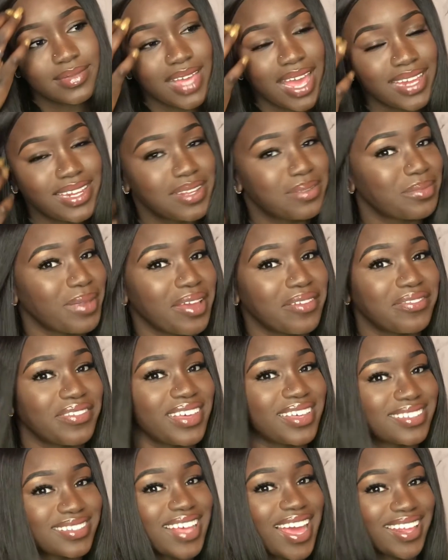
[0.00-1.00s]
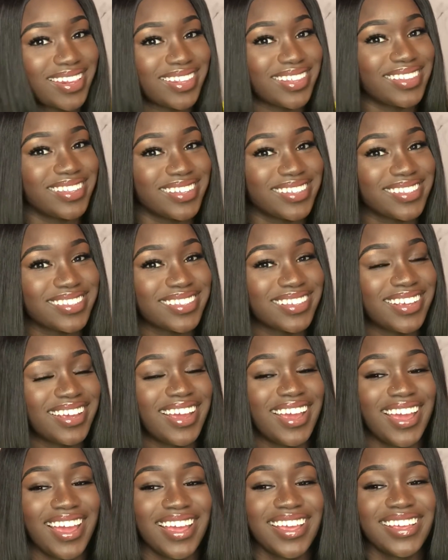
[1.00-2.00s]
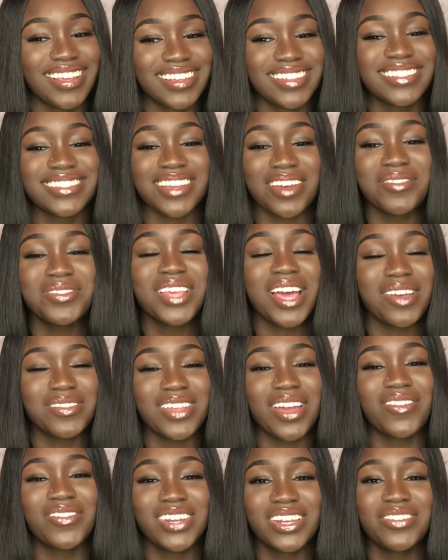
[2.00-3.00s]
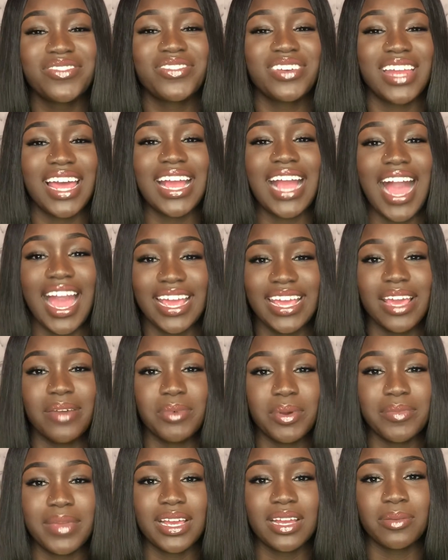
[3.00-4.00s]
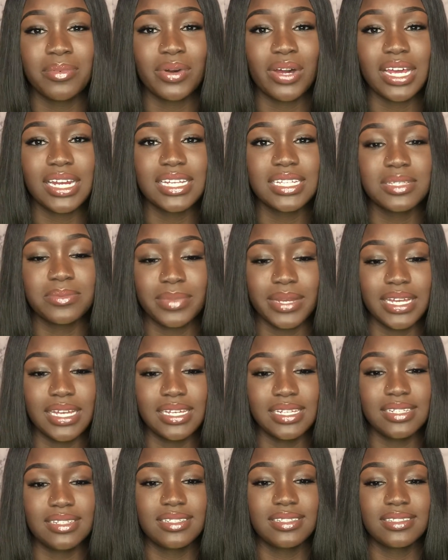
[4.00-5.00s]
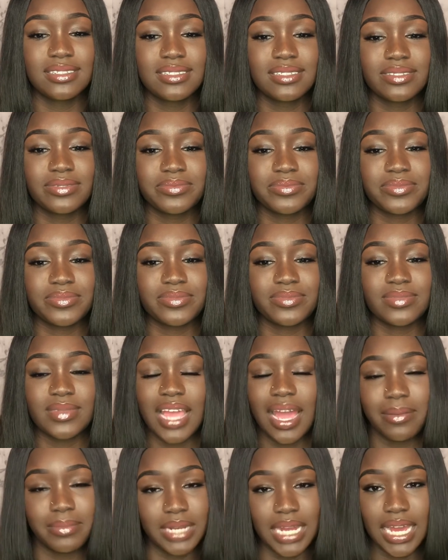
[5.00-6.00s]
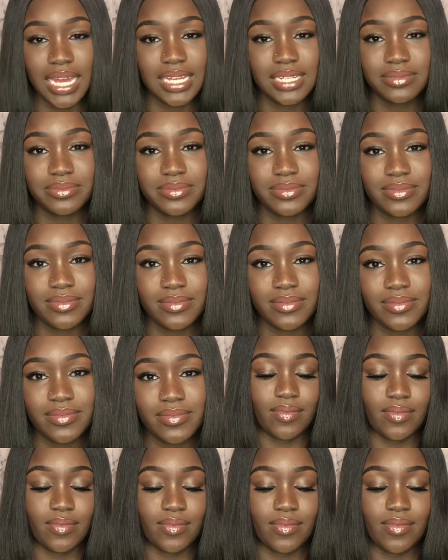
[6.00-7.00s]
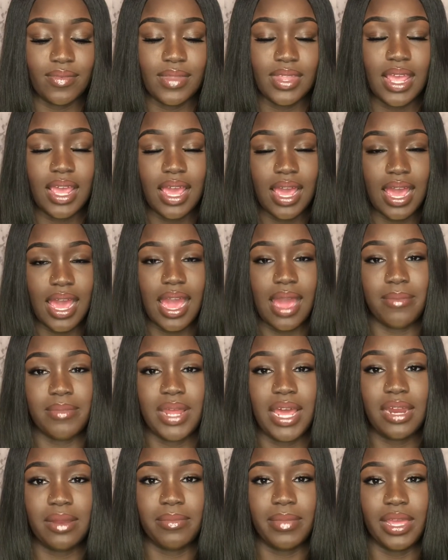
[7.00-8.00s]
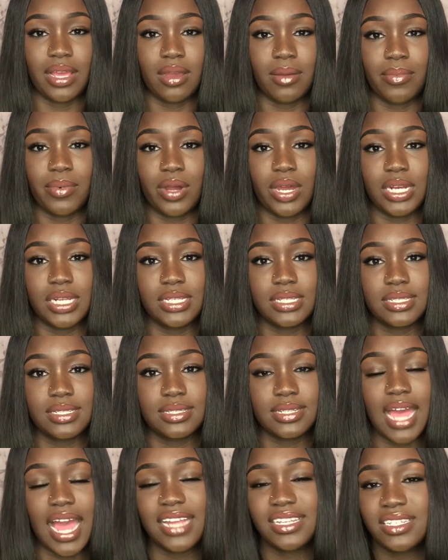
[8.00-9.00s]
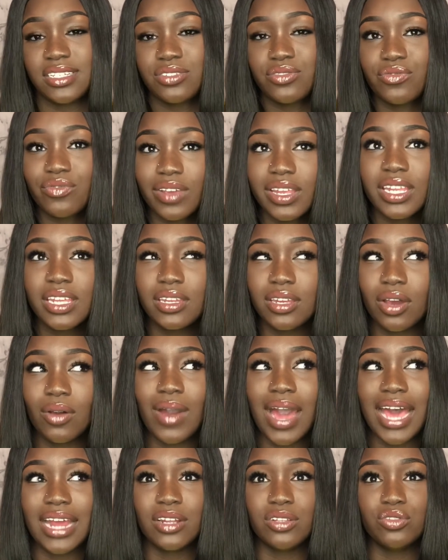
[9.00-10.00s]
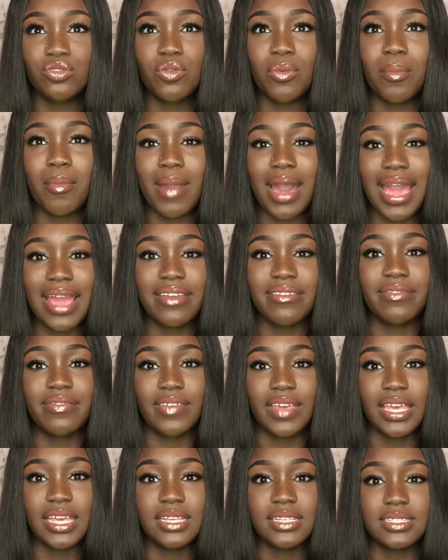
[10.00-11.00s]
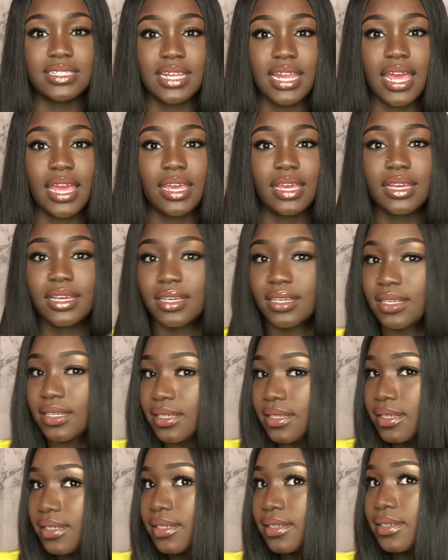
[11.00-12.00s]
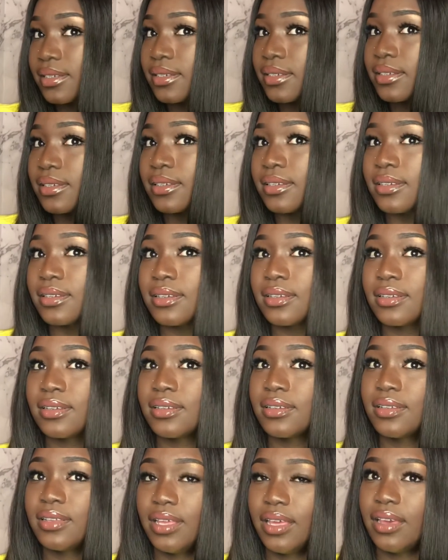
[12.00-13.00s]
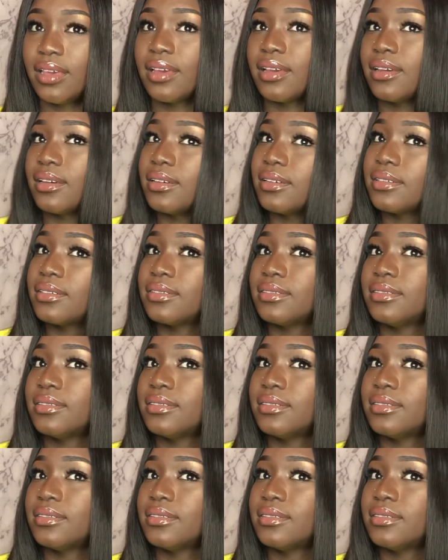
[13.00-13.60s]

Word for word: I did my face. I did this. Sometimes I really feel like I am a makeup artist, but I'm not. I'm not a makeup artist. I just really know how to do my face. Like, yeah.